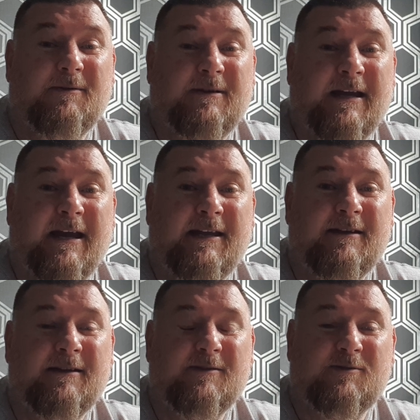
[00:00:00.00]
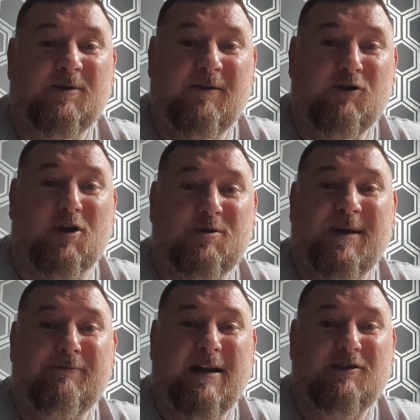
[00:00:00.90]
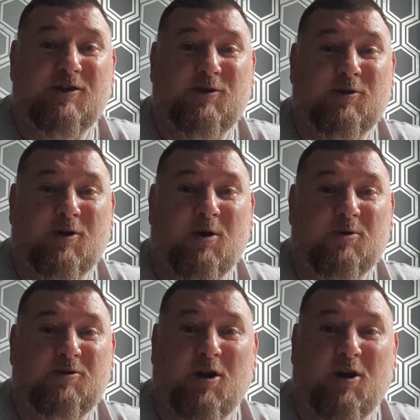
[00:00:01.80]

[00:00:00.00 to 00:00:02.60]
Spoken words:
Okay, so you've got to be a registered coach,